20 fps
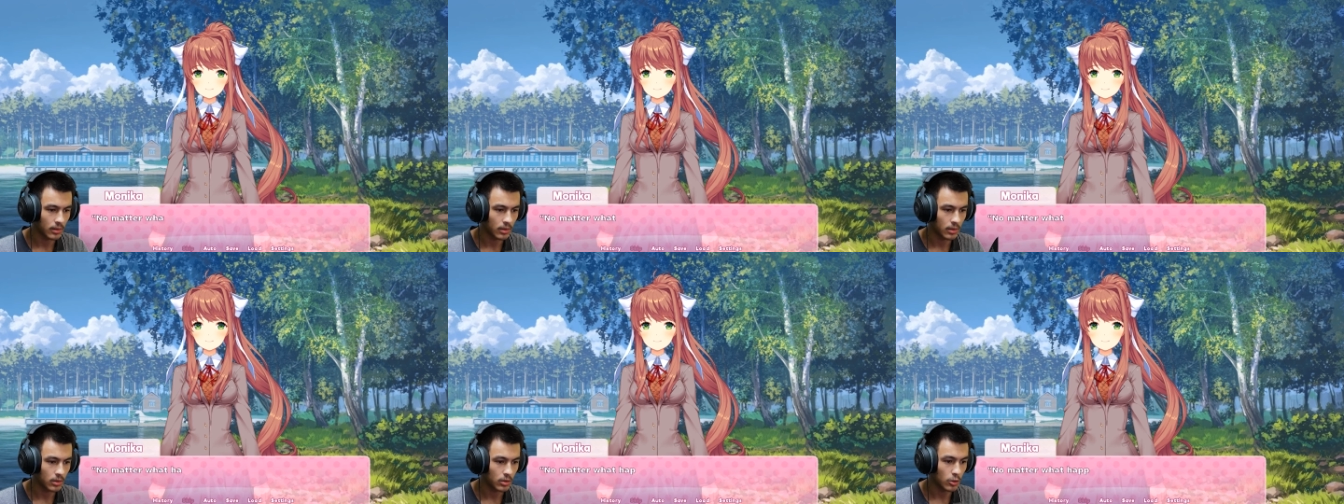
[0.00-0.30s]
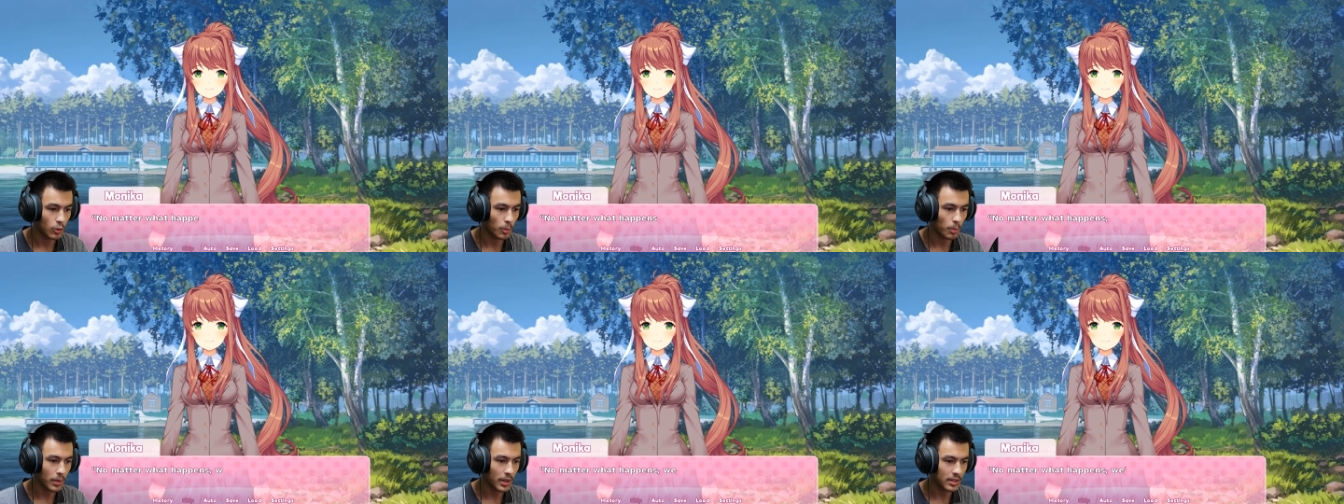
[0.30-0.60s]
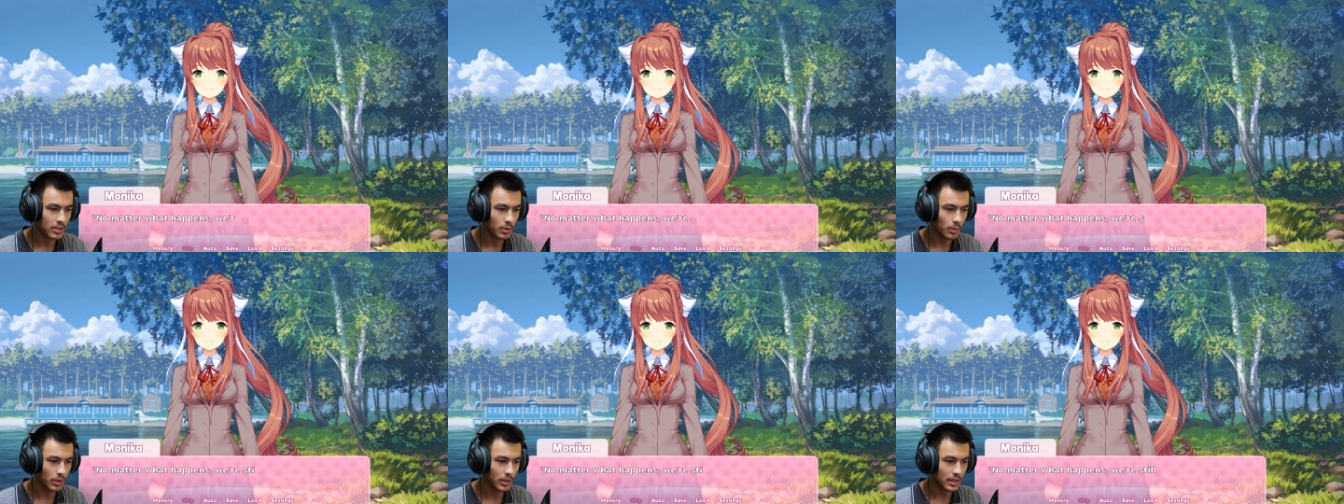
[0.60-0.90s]
No
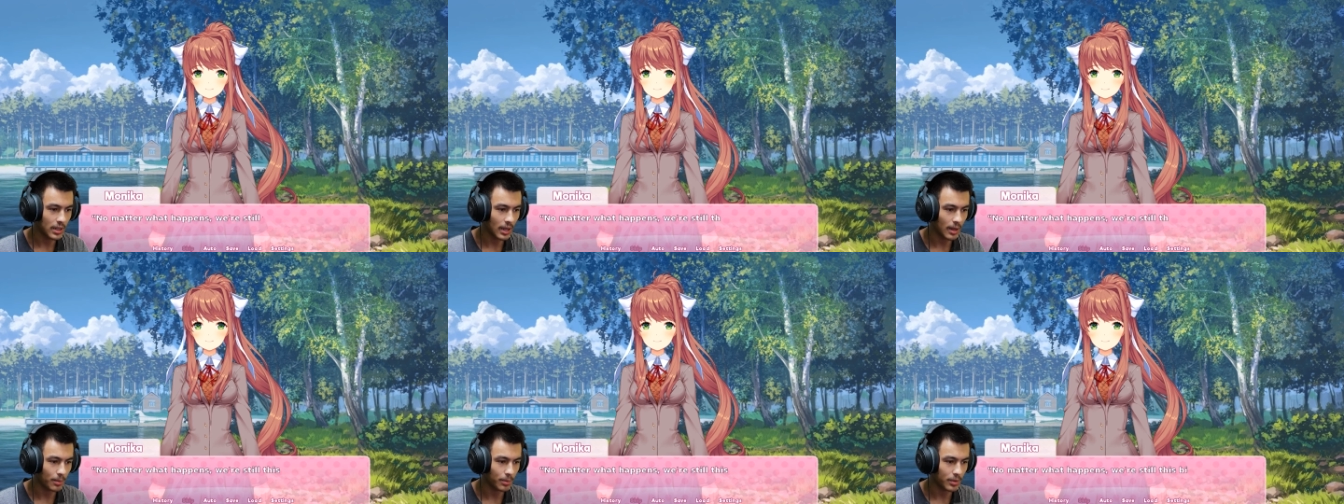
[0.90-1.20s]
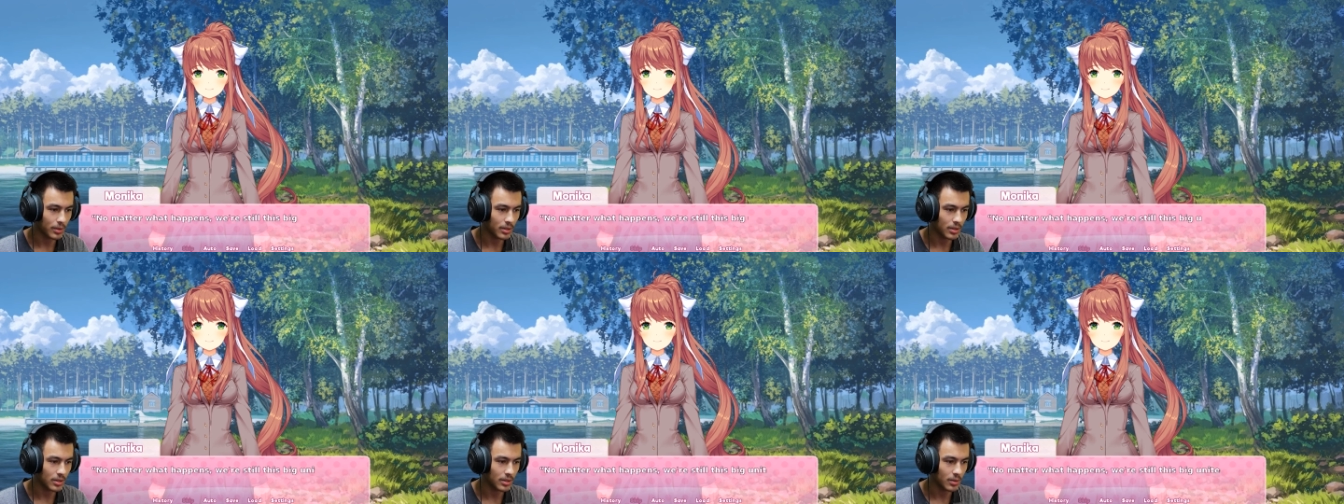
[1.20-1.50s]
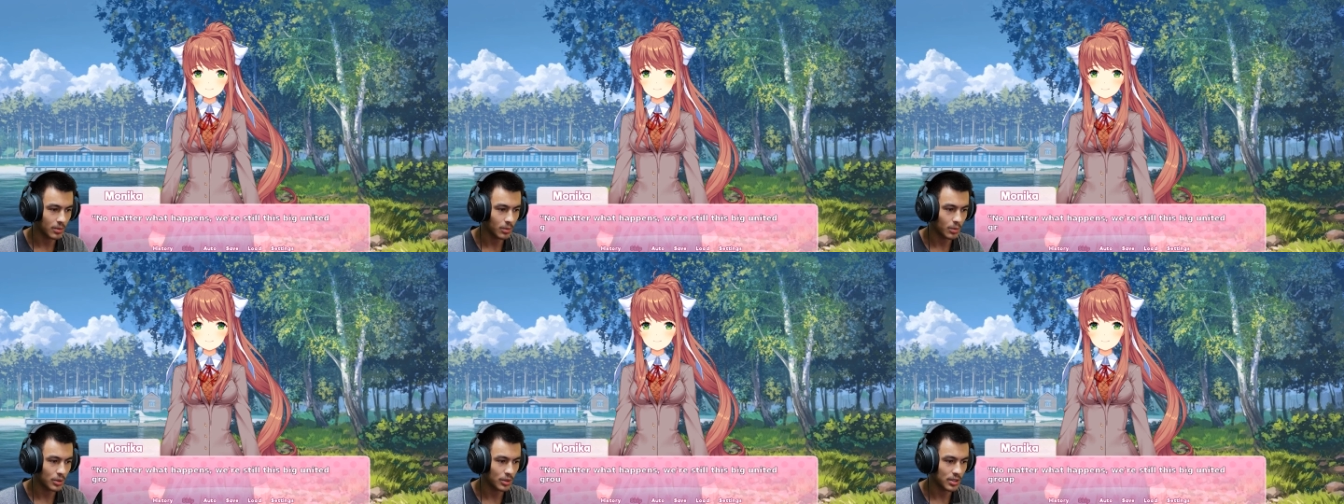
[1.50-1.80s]
matter what happens,
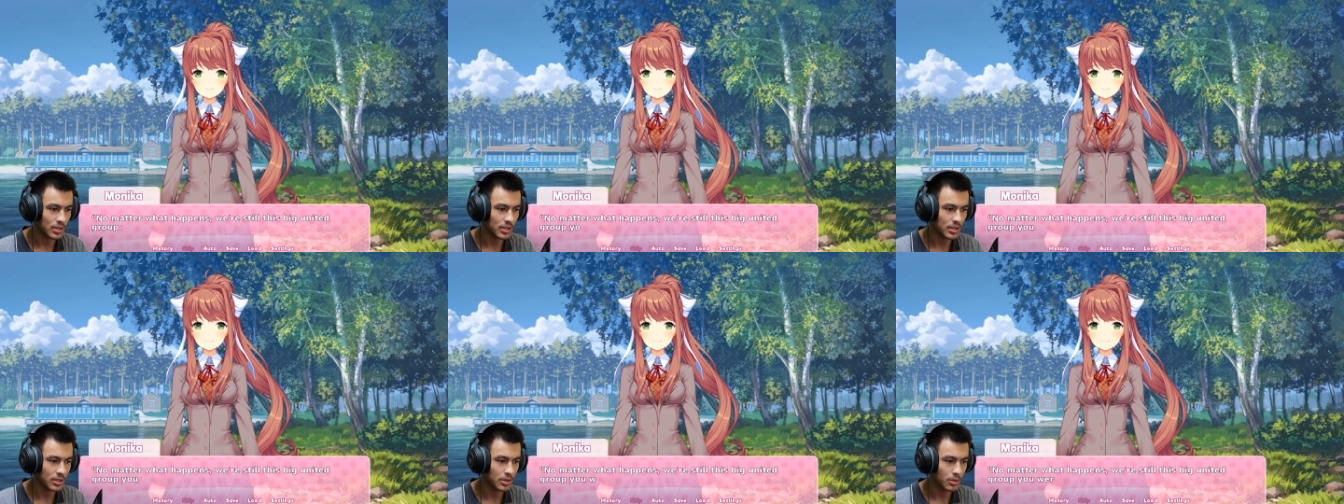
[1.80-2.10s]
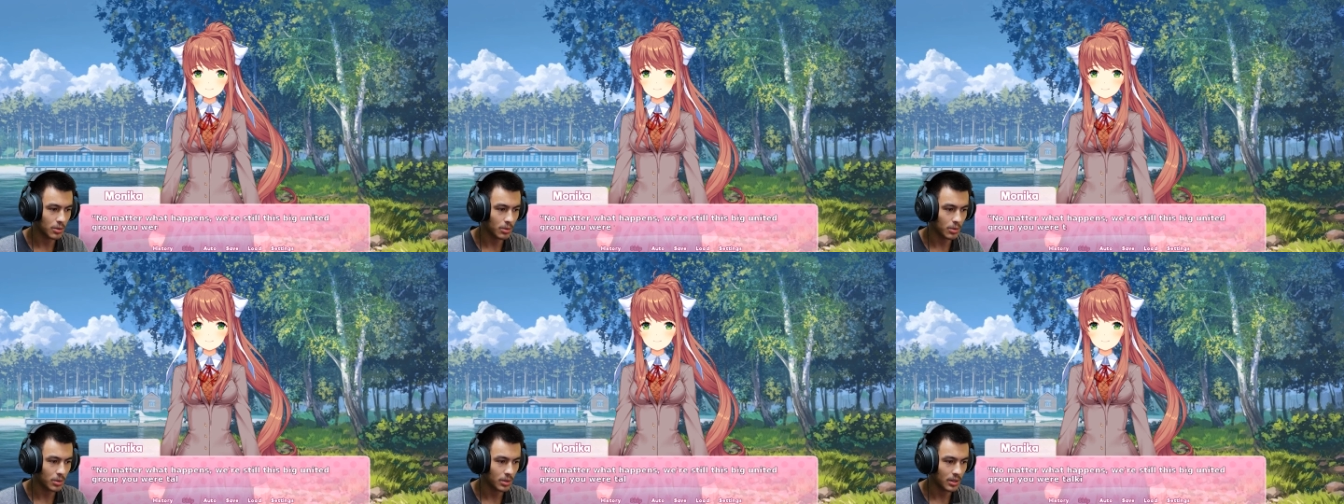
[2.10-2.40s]
we're still